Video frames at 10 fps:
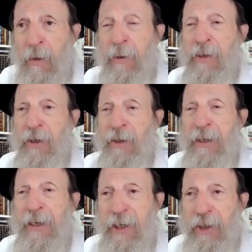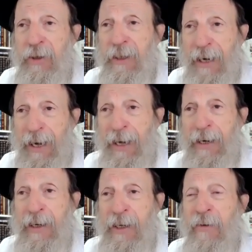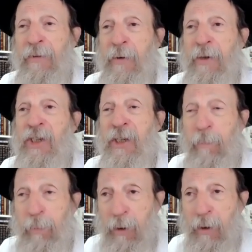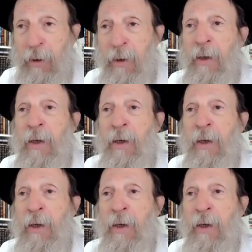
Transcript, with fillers: because our connection to God is a very simple,